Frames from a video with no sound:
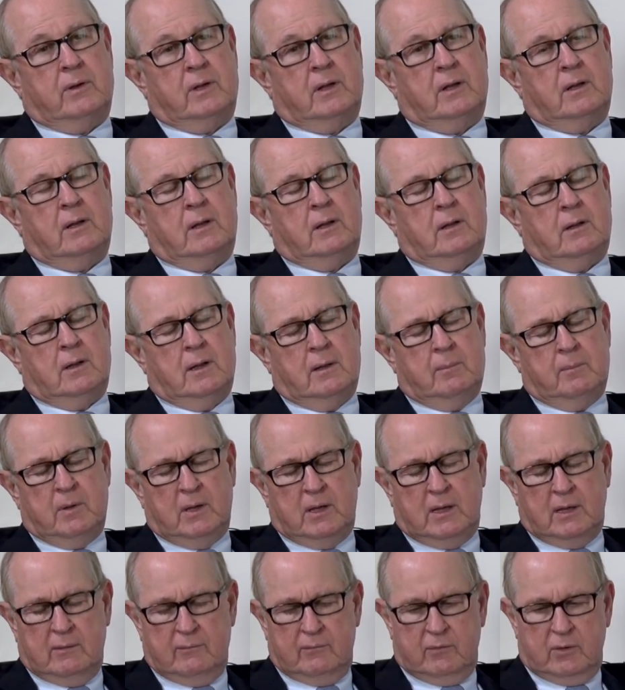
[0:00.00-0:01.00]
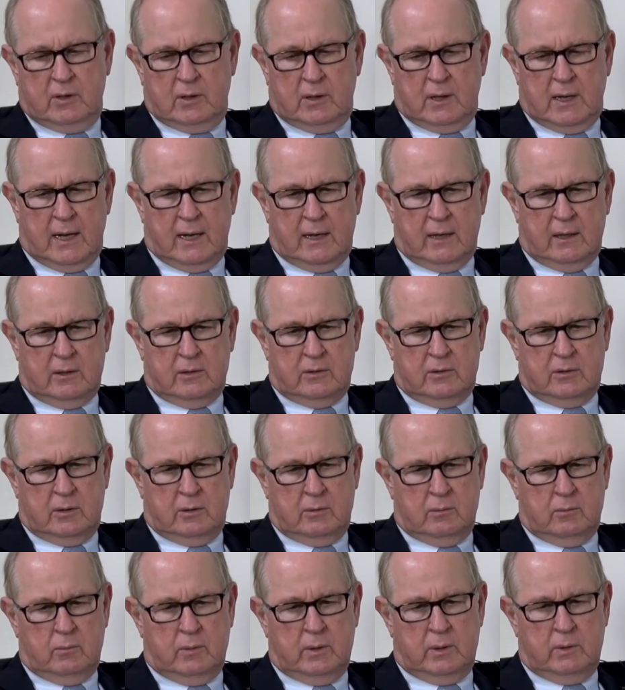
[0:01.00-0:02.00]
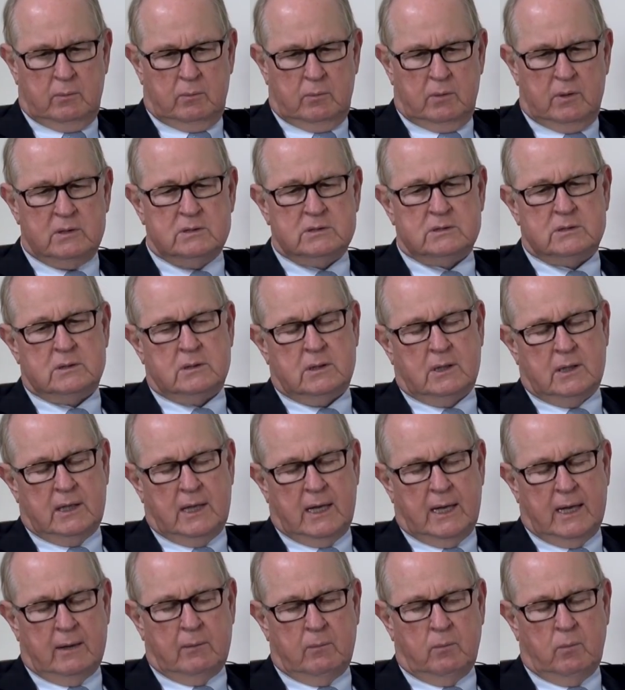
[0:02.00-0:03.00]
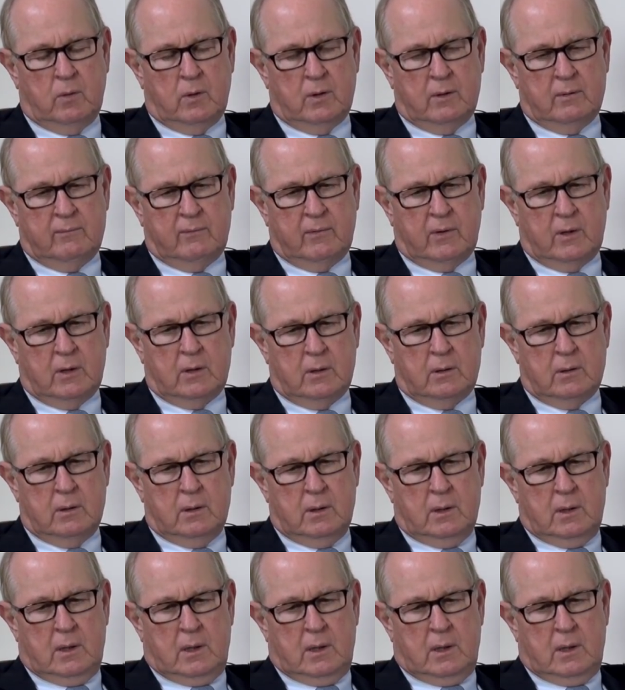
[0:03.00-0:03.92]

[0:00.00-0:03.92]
And let me give you an anecdote. We recently had one of our